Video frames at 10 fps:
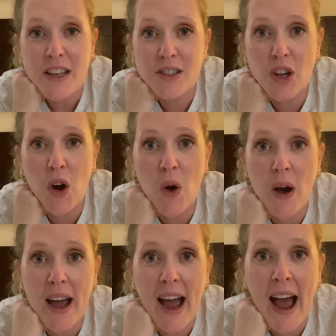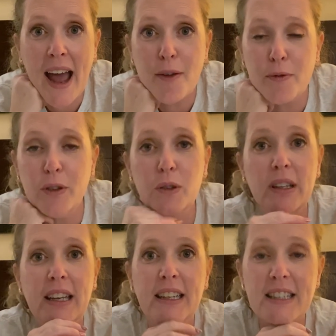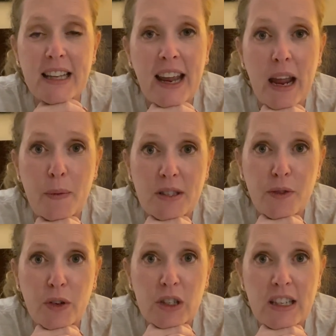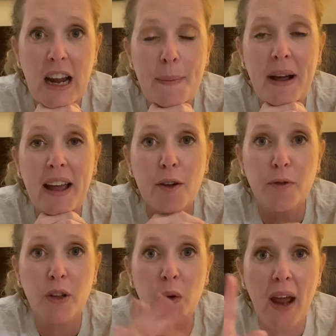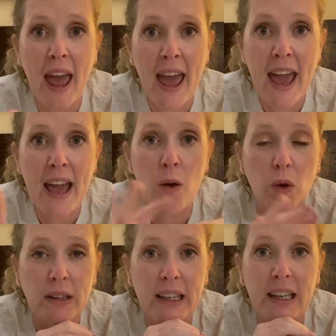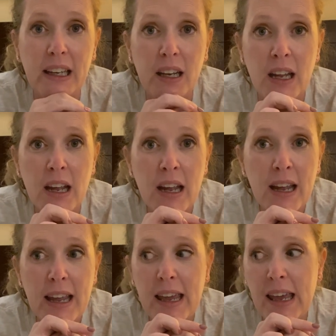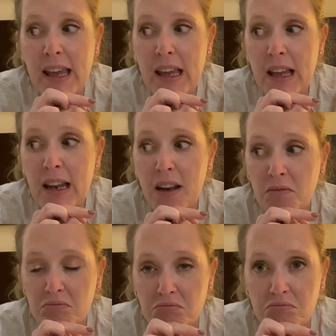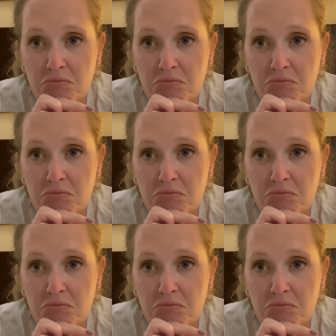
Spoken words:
So I flew lead today. Was the first time I have flown A or lead in,